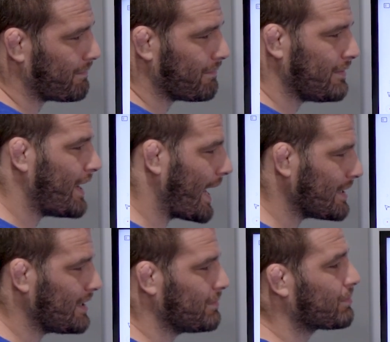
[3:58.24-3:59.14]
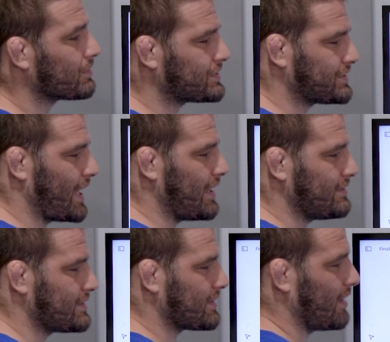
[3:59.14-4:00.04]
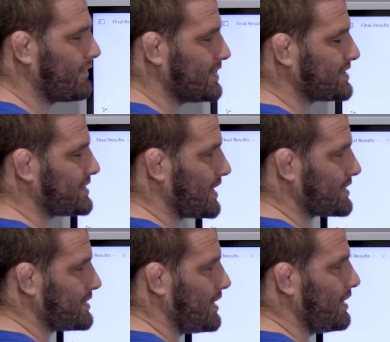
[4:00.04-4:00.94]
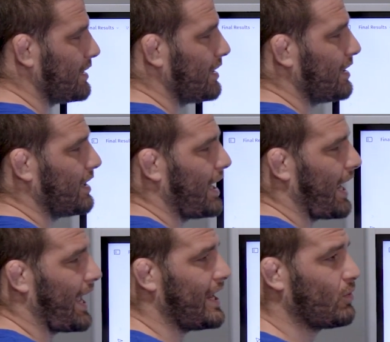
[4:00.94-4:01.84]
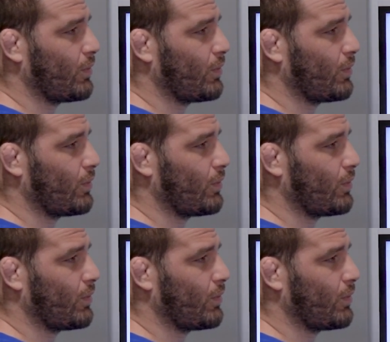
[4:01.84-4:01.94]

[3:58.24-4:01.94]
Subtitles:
90% of the 60 end